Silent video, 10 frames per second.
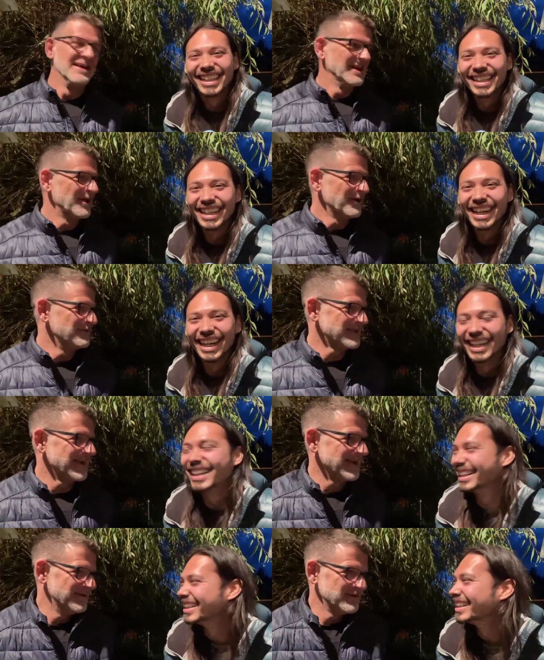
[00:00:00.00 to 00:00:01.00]
Speaker 1: You know, yeah. it was like
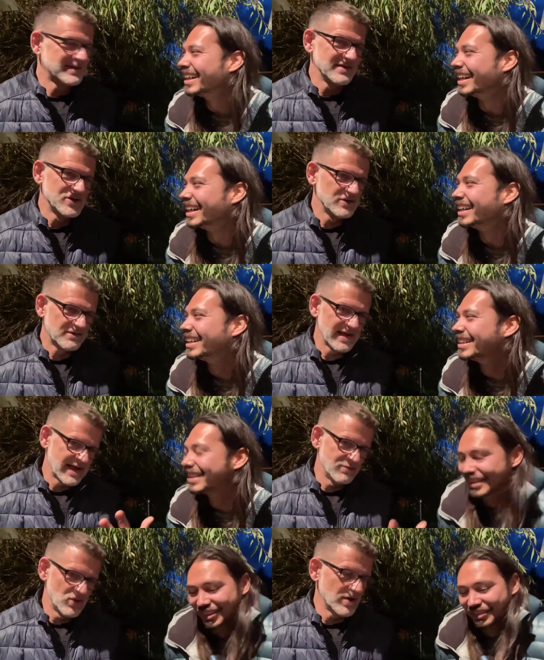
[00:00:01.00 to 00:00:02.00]
it was because yeah. you're just like I
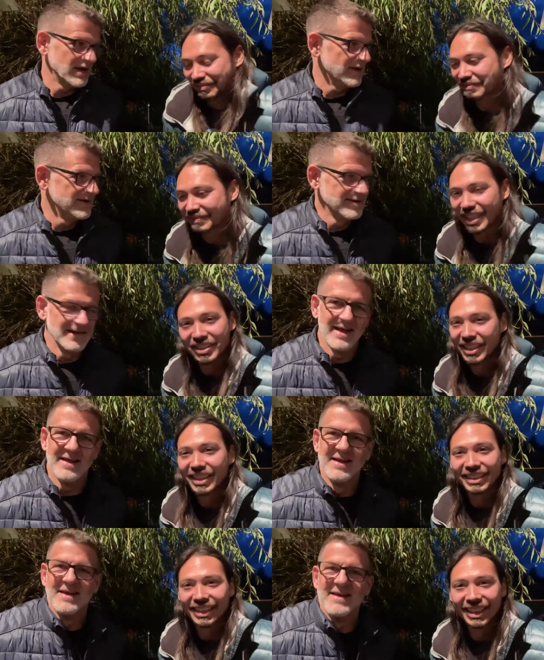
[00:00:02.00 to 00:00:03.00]
belong here. That's it.
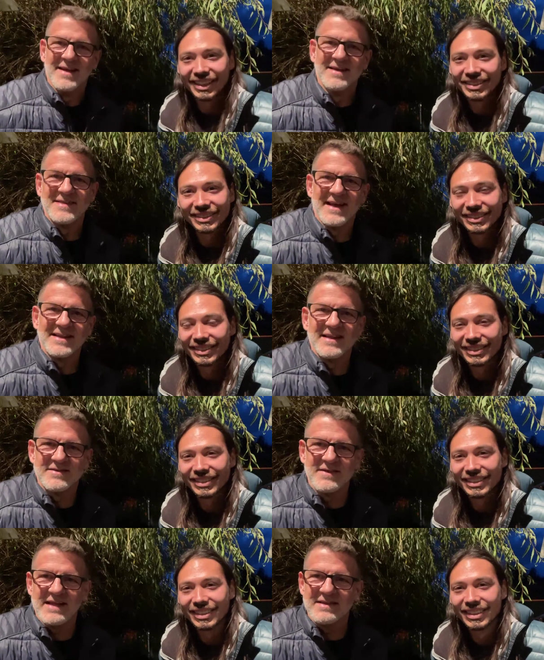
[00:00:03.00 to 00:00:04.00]
You know exactly, and so
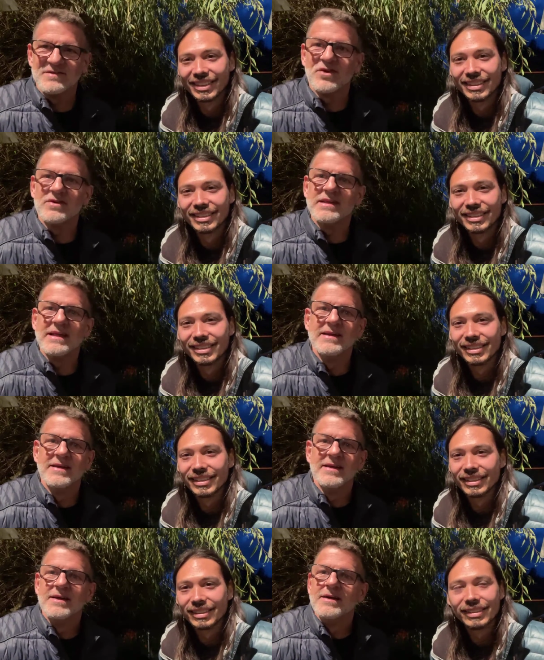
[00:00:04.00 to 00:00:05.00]
that's that certainty. Probably
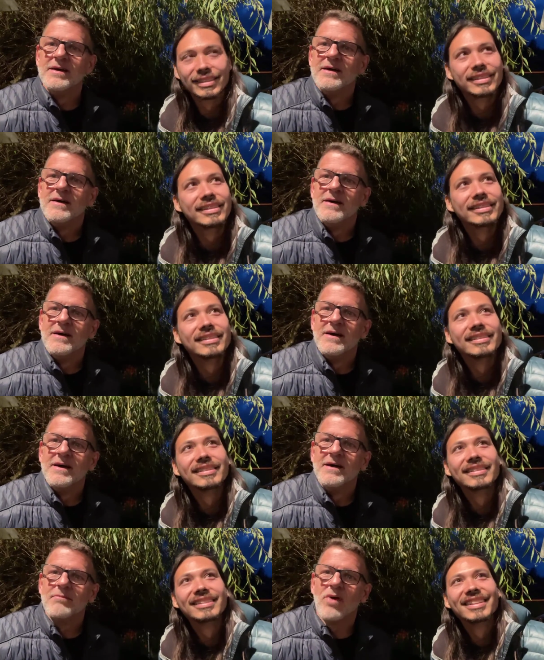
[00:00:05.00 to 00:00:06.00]
looked like the bodyguard.
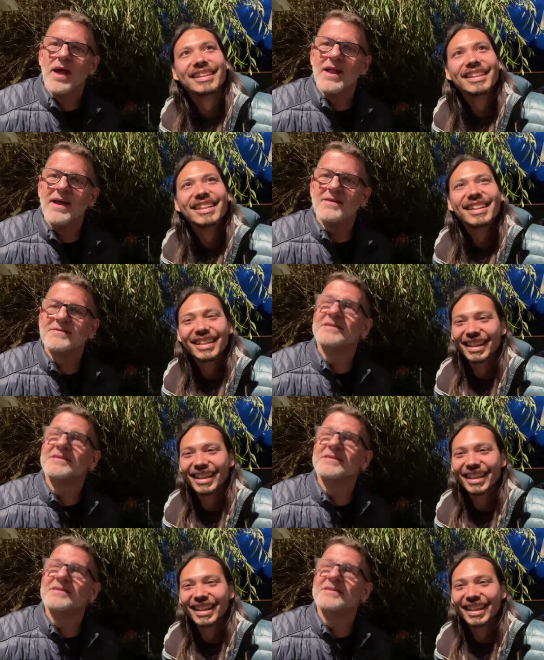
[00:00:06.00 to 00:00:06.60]
Brian Hess,